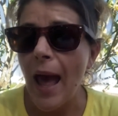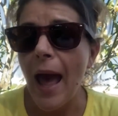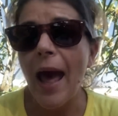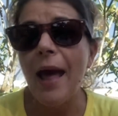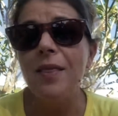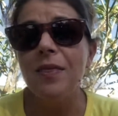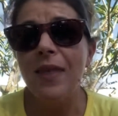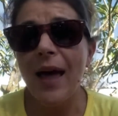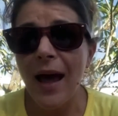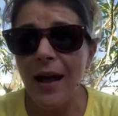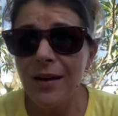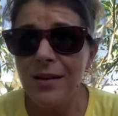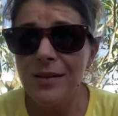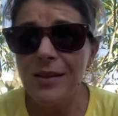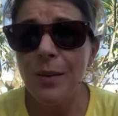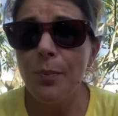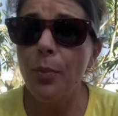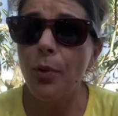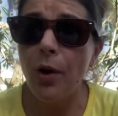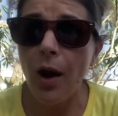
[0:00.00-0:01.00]
And that is
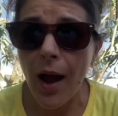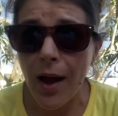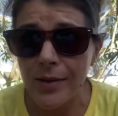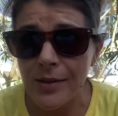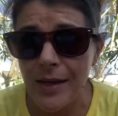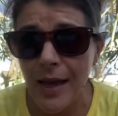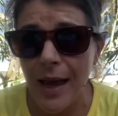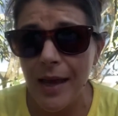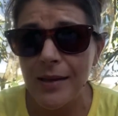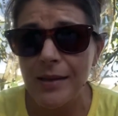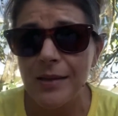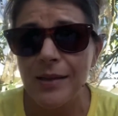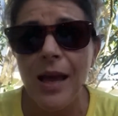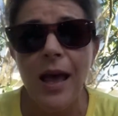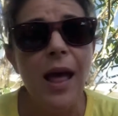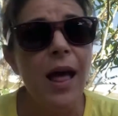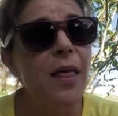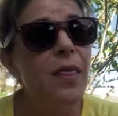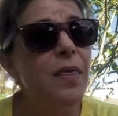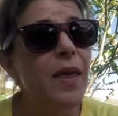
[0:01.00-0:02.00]
the process
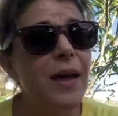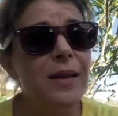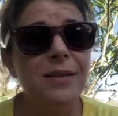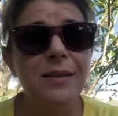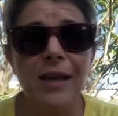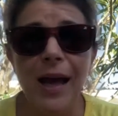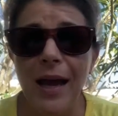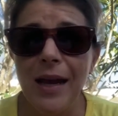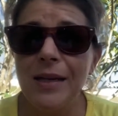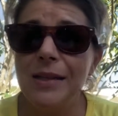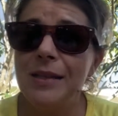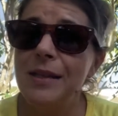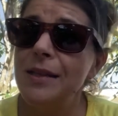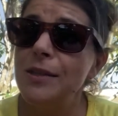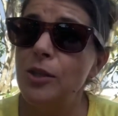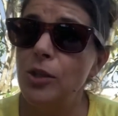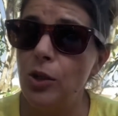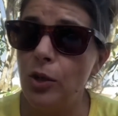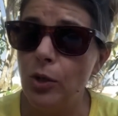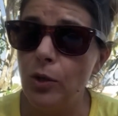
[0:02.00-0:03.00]
that
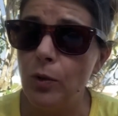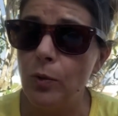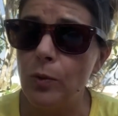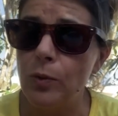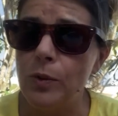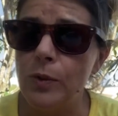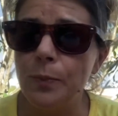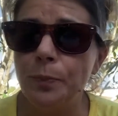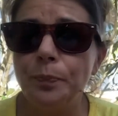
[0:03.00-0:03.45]
scientists use.